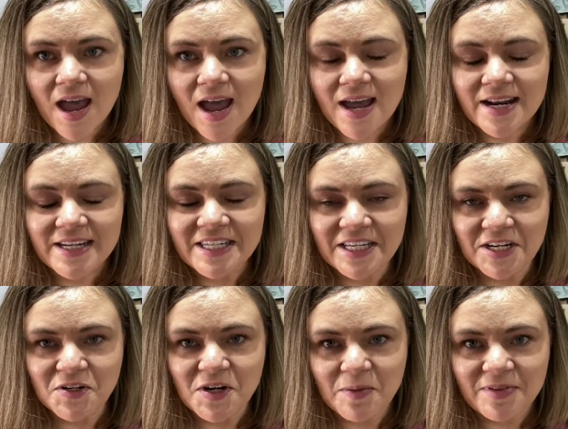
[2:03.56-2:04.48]
I need to
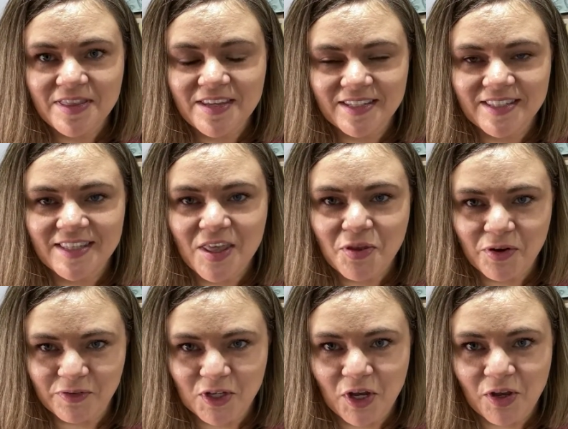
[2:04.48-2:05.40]
interrupt this
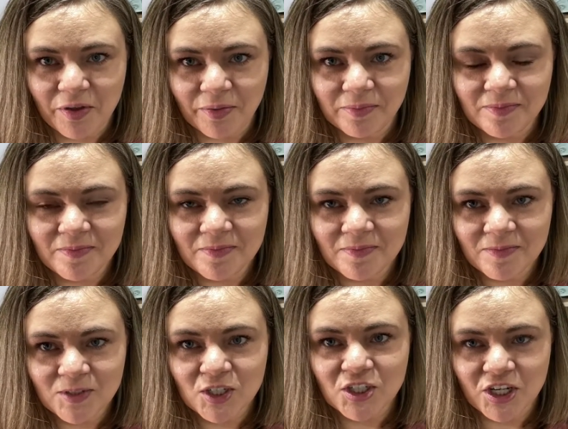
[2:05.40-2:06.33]
thrift haul
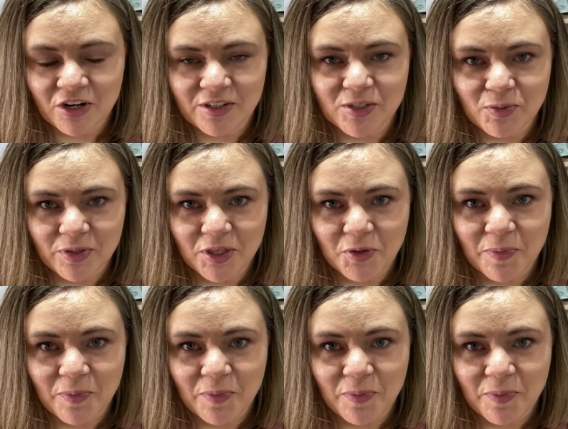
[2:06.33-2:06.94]
to share this with you